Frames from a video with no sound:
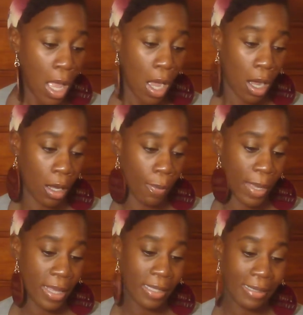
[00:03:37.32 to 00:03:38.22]
Um,
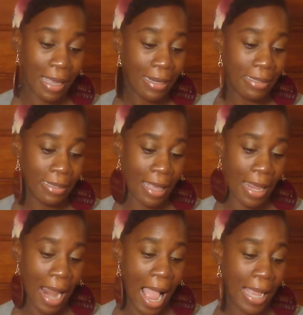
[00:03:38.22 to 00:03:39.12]
in the studies
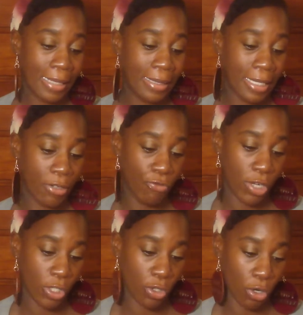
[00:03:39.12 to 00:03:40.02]
that I did
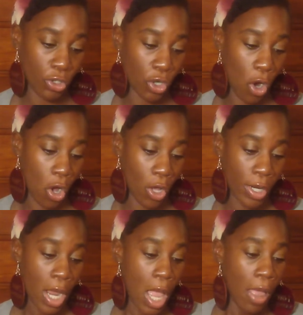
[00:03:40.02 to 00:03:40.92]
research on,
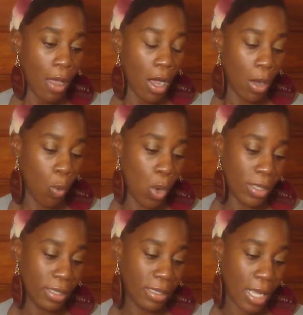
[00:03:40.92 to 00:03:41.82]
uh,
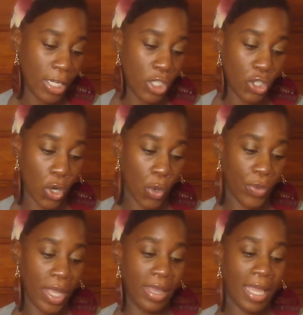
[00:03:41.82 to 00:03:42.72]
one study
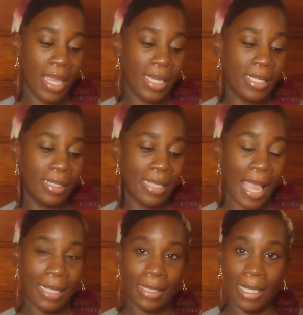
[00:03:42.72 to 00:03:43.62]
showed that they
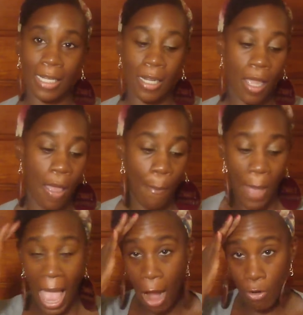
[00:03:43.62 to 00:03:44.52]
detected
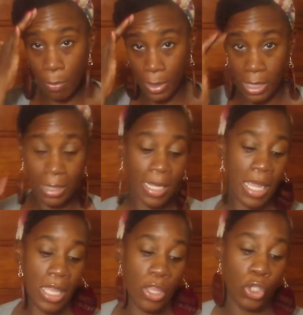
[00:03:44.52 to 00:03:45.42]
parabens
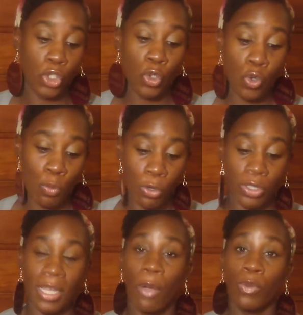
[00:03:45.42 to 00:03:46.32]
in the
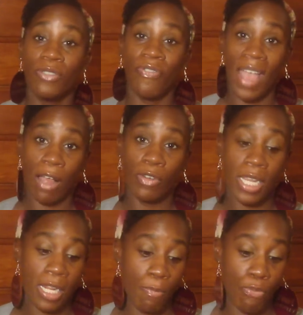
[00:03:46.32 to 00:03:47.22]
tumors that was found
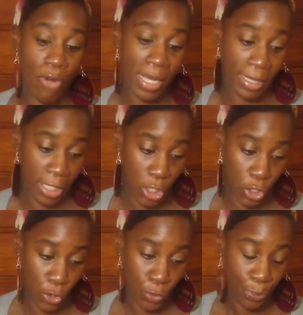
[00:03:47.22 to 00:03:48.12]
in breast
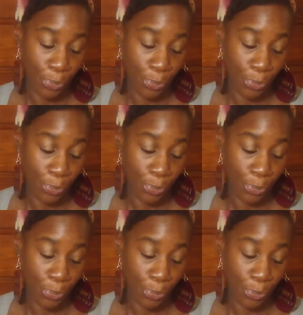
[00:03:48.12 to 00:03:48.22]
tissue.